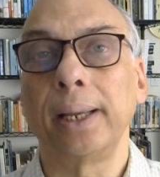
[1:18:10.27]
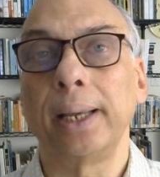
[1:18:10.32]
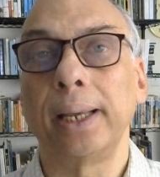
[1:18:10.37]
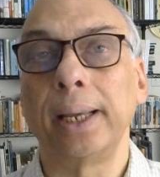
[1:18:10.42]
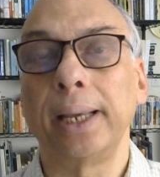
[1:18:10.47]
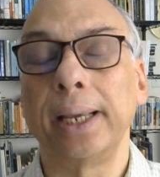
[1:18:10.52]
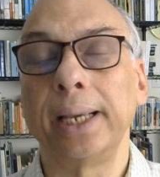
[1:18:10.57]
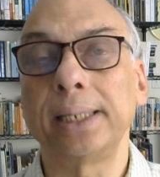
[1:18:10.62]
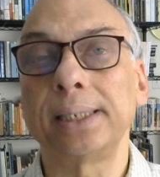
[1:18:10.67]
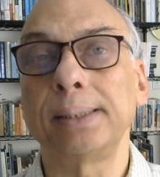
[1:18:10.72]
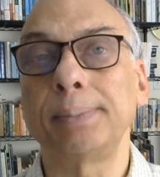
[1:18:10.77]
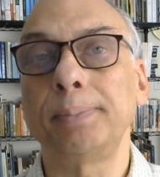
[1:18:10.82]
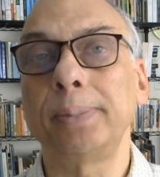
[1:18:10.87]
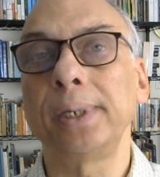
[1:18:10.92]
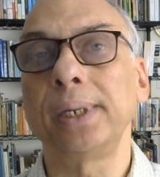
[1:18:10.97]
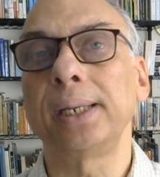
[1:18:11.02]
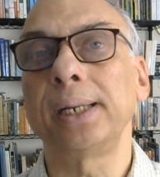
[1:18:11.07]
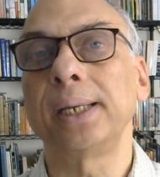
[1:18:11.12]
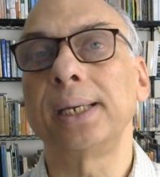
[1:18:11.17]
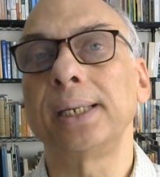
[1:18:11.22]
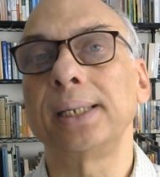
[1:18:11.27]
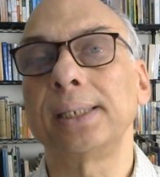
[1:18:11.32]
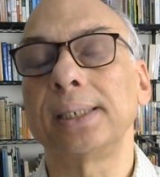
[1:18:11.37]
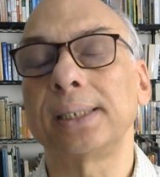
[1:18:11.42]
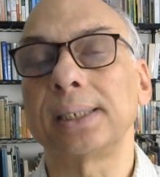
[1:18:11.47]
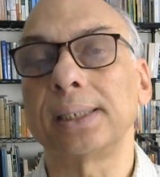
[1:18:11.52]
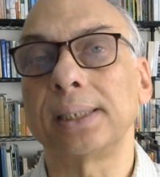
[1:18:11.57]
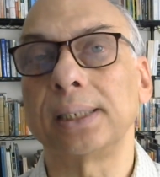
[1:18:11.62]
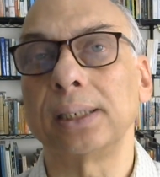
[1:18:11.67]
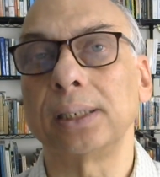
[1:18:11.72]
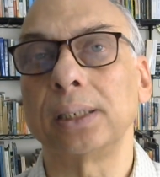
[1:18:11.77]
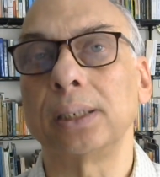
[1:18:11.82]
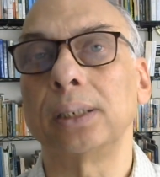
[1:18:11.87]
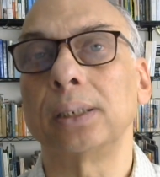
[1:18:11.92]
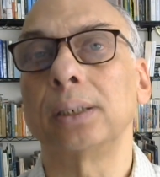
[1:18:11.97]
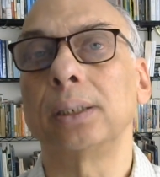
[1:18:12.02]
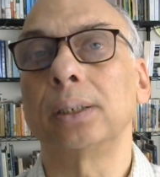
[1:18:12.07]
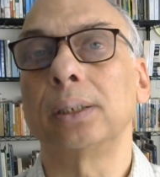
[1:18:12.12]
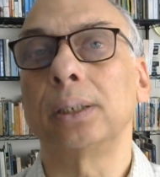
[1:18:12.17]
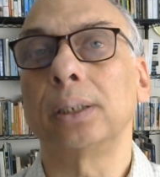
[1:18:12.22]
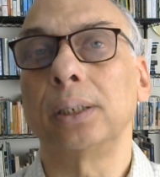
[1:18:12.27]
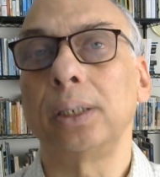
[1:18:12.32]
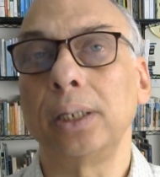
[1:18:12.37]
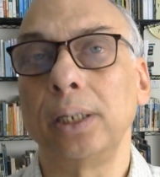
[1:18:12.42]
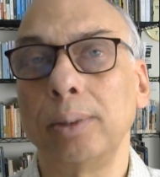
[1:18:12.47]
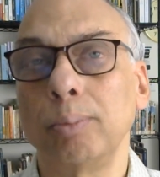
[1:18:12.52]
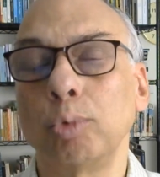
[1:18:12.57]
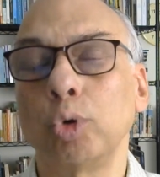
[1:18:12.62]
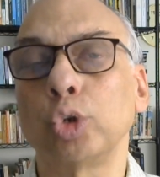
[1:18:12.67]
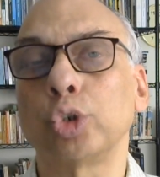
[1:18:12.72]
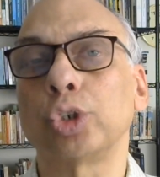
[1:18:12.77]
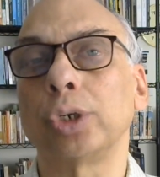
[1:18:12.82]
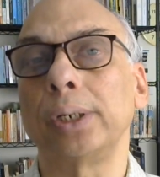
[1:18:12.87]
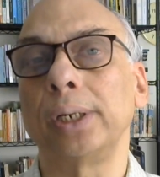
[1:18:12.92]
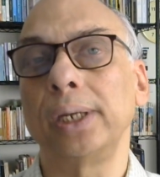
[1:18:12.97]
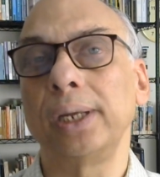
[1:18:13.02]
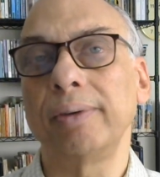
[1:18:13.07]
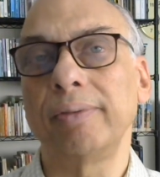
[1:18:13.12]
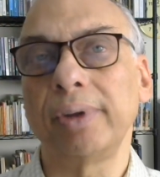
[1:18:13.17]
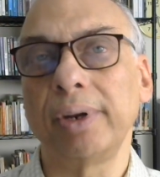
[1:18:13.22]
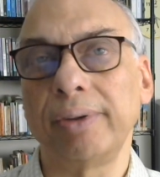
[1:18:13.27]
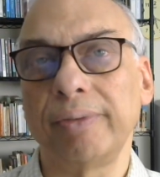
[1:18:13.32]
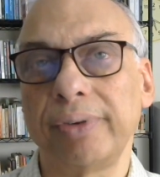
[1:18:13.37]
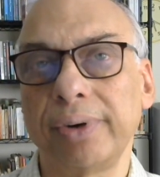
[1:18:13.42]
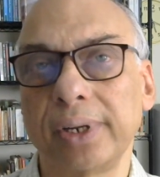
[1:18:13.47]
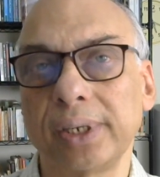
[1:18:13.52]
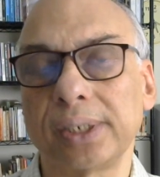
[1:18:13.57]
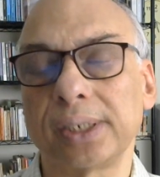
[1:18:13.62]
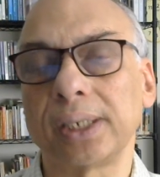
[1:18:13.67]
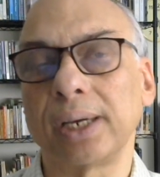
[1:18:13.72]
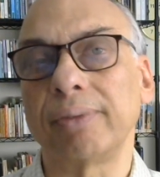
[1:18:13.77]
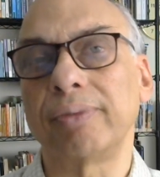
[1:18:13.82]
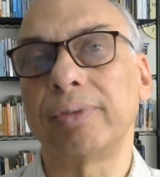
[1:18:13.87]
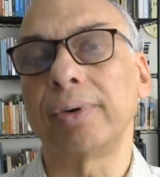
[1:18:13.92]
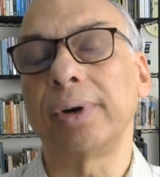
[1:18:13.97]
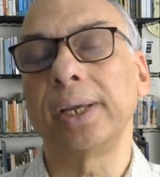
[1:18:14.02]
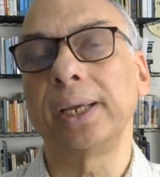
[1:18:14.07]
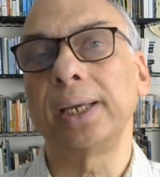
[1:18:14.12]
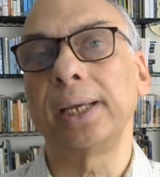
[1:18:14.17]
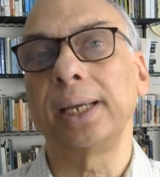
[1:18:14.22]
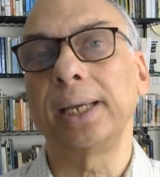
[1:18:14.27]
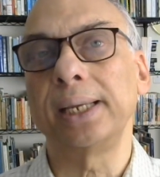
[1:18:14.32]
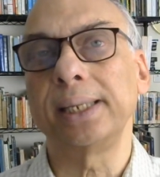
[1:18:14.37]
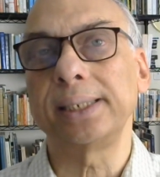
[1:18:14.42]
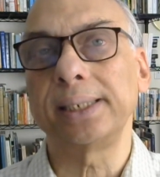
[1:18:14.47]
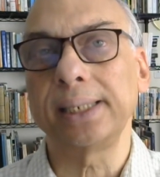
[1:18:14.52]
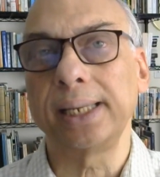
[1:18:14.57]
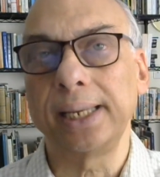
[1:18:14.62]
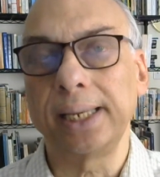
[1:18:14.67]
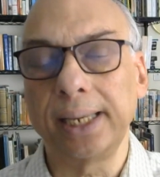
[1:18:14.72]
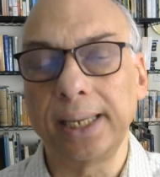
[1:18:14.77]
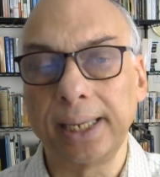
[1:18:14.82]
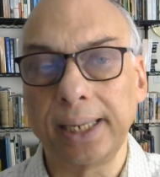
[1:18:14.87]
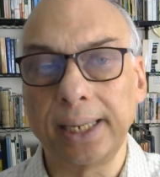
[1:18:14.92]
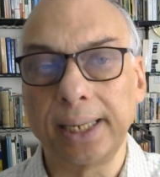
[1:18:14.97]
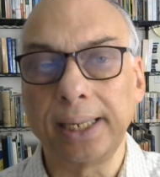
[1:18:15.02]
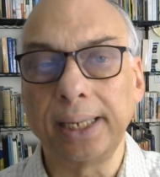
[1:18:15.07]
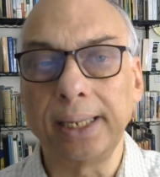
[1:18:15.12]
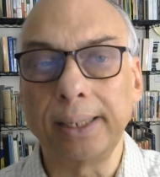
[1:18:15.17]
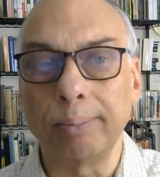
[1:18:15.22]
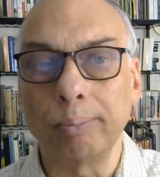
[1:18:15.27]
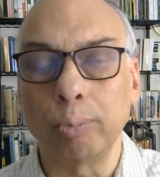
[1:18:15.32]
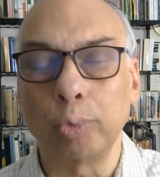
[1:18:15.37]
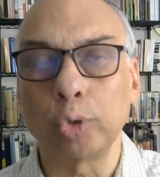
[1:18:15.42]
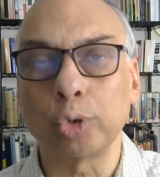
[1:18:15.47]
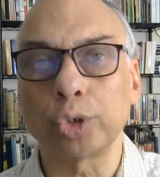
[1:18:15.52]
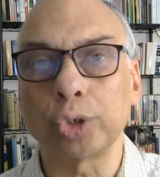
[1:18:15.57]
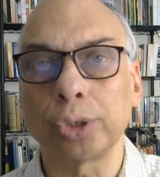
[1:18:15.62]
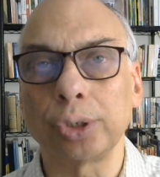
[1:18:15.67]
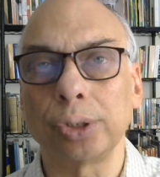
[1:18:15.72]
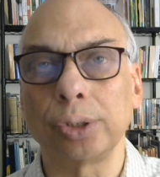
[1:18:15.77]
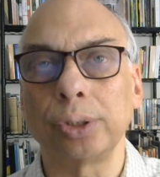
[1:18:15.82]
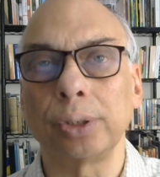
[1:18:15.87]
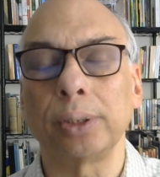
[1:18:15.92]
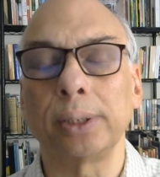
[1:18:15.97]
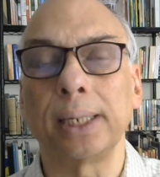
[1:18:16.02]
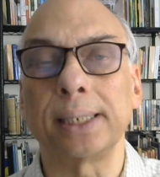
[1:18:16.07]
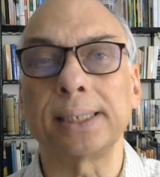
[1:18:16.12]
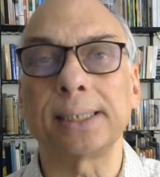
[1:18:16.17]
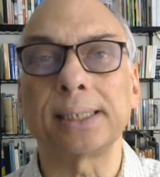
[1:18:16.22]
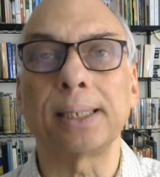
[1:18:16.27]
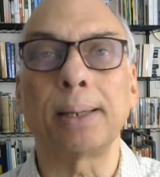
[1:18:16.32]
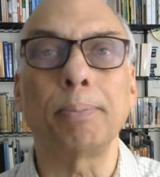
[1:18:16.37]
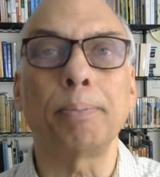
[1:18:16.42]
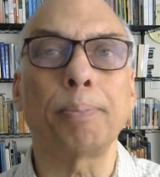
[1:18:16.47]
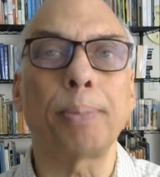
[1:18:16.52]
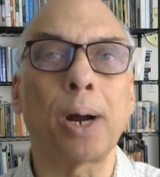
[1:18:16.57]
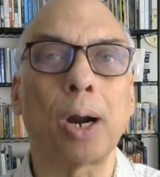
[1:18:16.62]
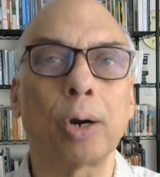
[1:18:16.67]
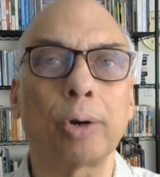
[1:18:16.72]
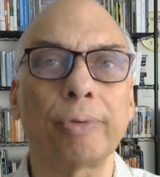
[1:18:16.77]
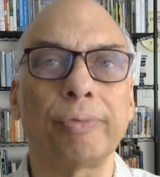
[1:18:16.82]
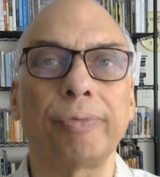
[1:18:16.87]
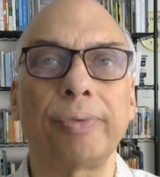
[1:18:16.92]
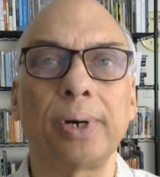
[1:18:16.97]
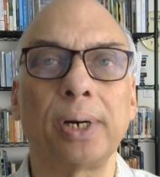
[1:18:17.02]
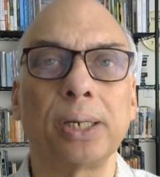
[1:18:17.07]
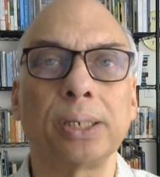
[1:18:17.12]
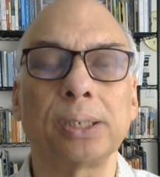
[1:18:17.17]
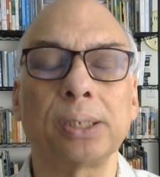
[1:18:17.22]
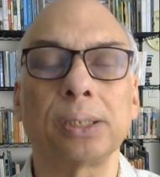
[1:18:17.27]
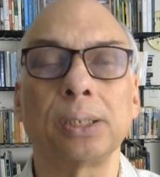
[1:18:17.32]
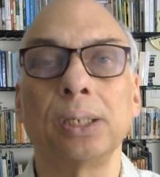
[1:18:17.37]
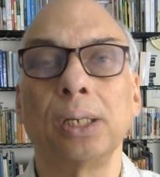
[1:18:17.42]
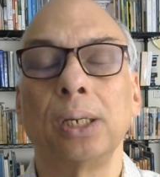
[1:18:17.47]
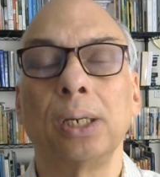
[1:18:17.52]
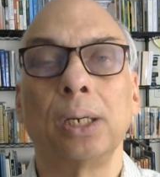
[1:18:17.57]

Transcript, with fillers: experience the emotion, even if it is suffering, it's a emotion that some part of us